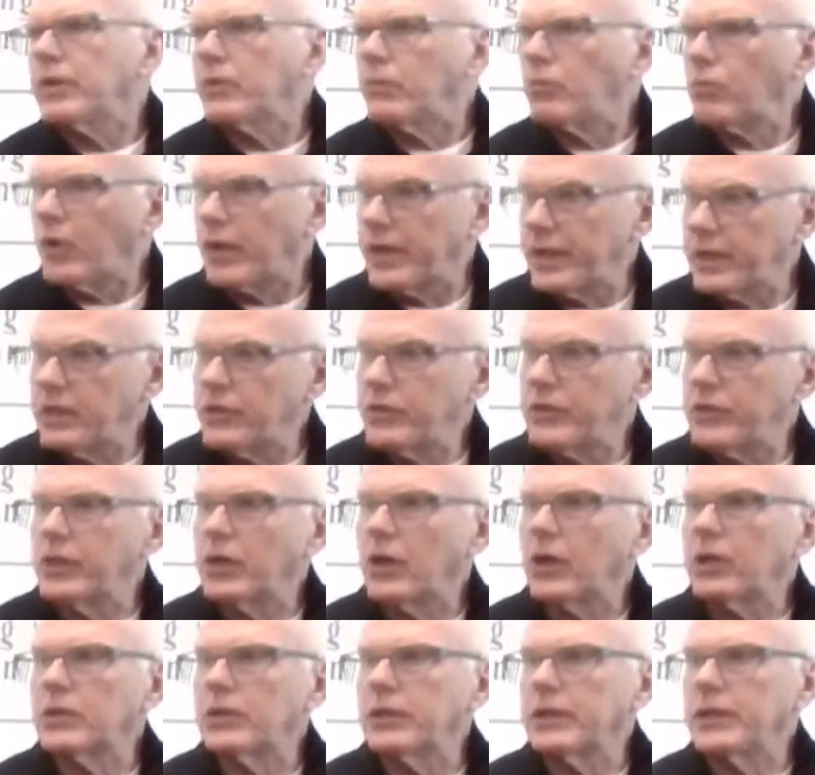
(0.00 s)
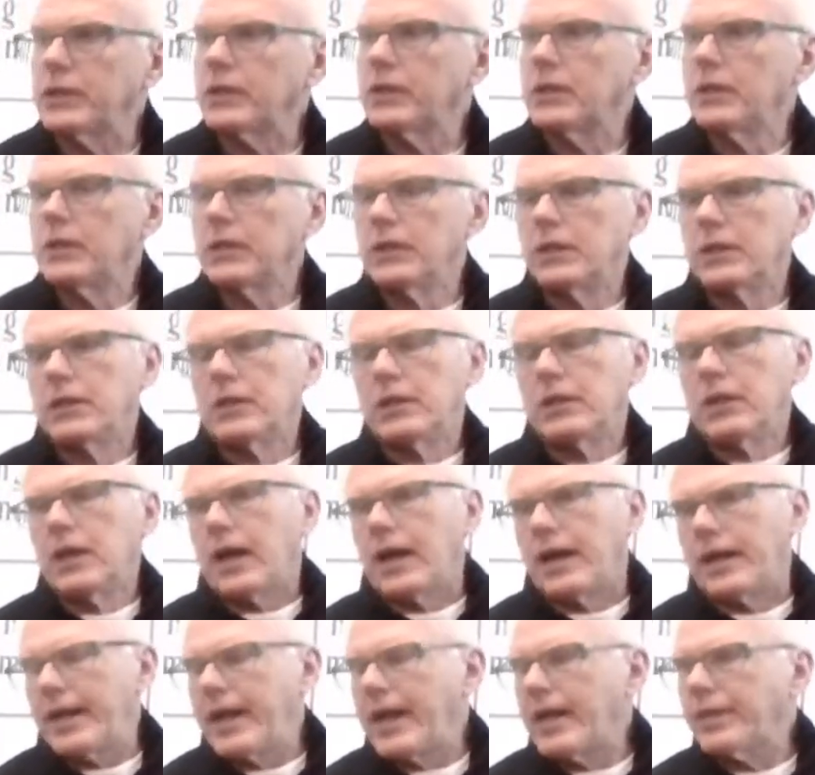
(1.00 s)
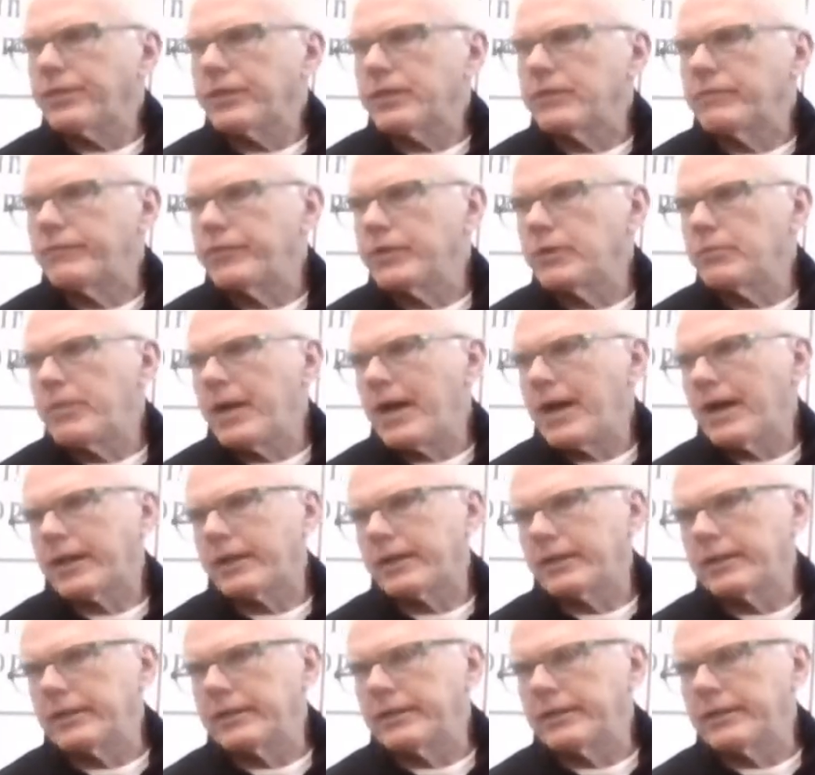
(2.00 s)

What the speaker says: we want to hear the ugly on athlete feedback,